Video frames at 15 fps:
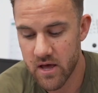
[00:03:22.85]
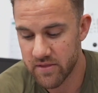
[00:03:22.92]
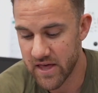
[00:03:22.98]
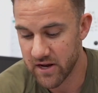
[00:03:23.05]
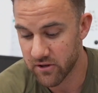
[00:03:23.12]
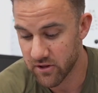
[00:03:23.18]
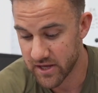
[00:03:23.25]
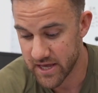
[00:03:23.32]
that
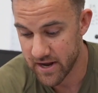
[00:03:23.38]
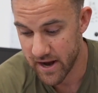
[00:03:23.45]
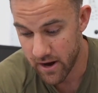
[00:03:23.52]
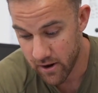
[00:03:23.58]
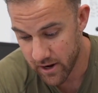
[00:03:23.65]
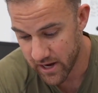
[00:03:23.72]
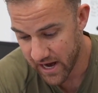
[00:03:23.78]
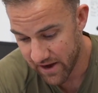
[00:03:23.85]
you're looking at,
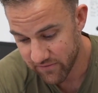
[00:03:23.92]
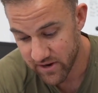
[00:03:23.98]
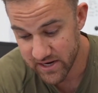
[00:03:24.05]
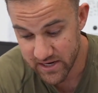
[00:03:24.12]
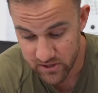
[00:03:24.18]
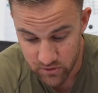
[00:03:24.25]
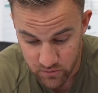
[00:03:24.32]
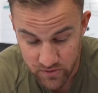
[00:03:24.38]
all right, I
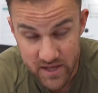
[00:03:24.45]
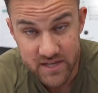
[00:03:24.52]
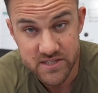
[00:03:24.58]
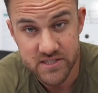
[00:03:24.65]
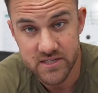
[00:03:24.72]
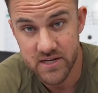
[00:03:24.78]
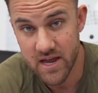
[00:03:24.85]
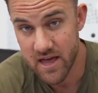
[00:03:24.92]
need to do
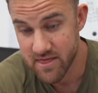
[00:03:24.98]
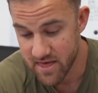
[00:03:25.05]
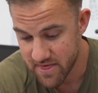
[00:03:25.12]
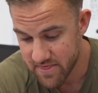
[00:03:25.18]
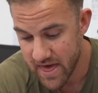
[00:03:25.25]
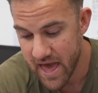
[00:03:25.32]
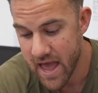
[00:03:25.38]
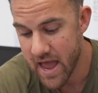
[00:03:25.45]
this, and then
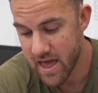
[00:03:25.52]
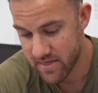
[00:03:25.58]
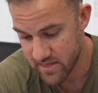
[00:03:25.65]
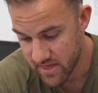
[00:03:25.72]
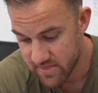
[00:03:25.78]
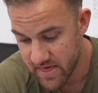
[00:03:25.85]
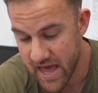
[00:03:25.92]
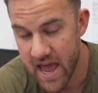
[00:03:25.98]
that, and
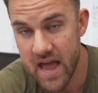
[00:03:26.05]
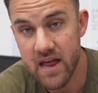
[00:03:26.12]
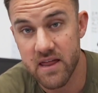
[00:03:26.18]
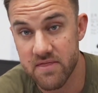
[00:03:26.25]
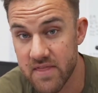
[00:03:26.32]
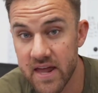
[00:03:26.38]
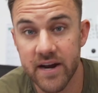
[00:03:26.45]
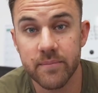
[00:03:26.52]
then that,
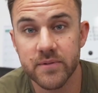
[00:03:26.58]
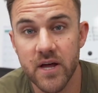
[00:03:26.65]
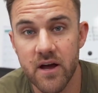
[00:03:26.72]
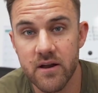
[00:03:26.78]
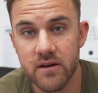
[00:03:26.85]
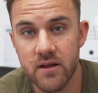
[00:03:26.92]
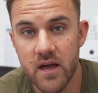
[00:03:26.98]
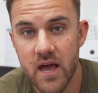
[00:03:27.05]
and then I'm
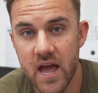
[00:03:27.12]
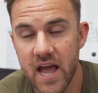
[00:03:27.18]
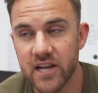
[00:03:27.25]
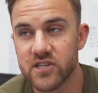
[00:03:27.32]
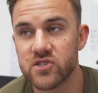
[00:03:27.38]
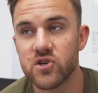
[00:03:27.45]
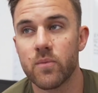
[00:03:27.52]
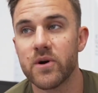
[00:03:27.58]
done,
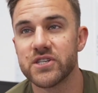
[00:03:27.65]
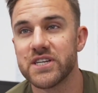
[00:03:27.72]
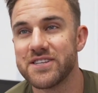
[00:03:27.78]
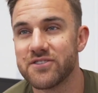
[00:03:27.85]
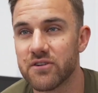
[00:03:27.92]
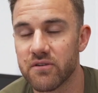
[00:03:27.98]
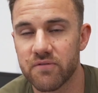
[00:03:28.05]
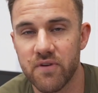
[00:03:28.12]
it's so much
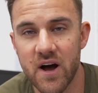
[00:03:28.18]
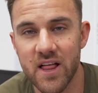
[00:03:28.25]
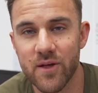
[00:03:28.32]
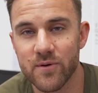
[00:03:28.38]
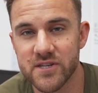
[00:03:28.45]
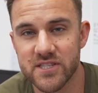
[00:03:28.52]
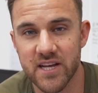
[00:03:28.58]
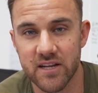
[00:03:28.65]
easier to follow
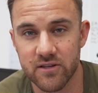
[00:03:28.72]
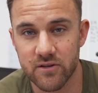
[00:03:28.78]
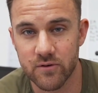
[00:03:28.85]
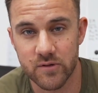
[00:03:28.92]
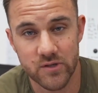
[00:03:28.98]
and stick to.